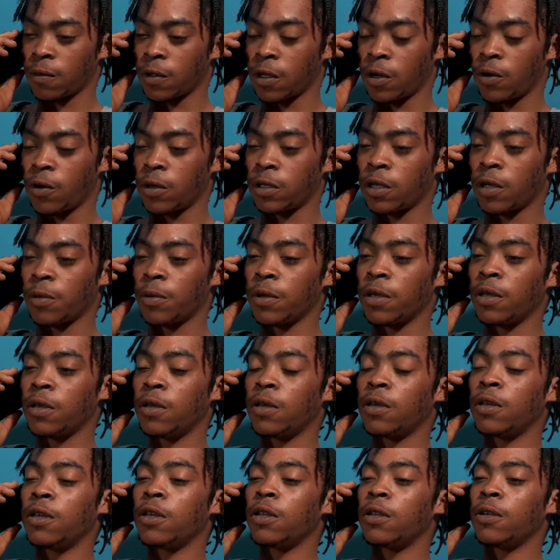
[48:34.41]
No, so me
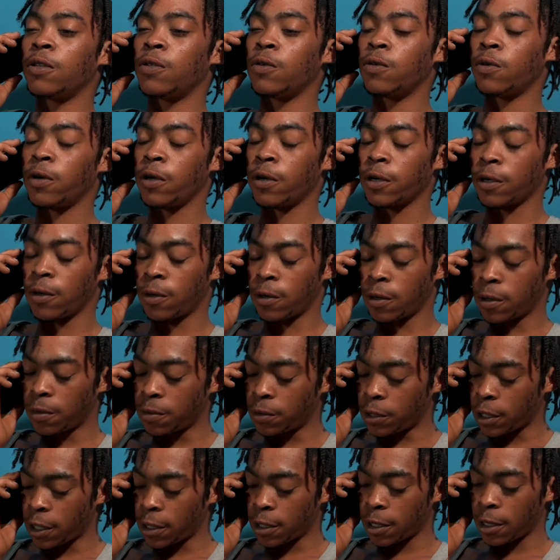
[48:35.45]
kill the two
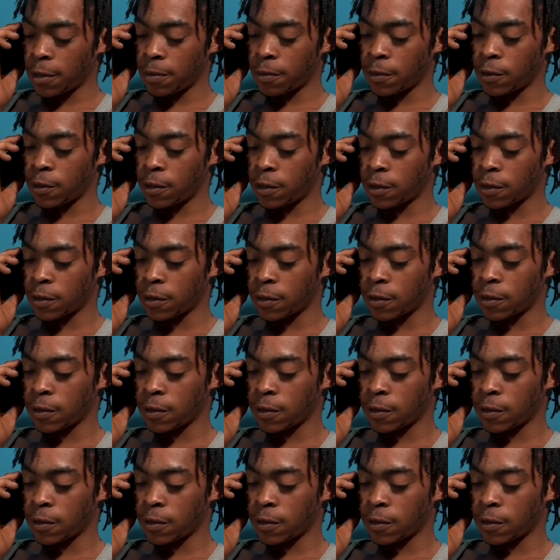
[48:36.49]
object them, though.